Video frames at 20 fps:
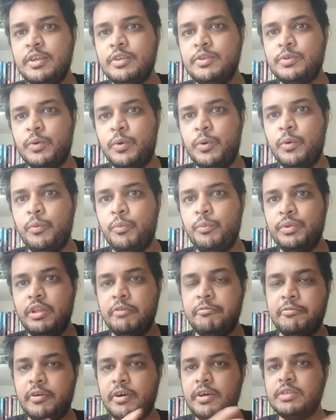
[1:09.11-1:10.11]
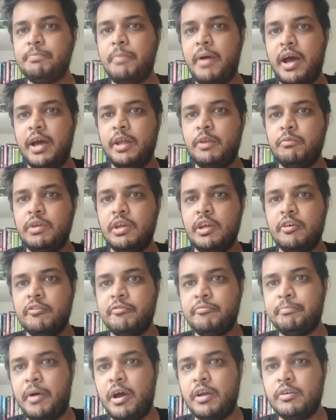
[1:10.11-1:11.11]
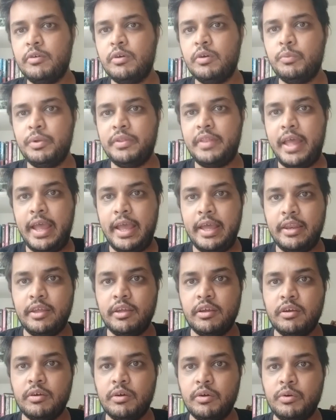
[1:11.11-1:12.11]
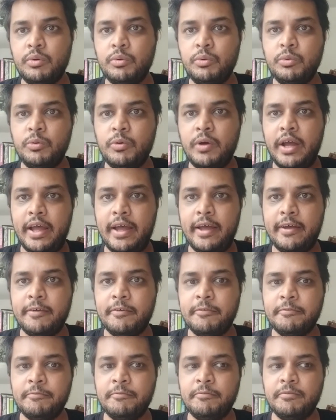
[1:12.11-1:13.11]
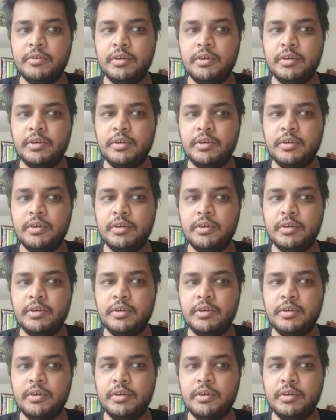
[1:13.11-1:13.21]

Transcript: So with the first part, we have partnered with Air Inc., who have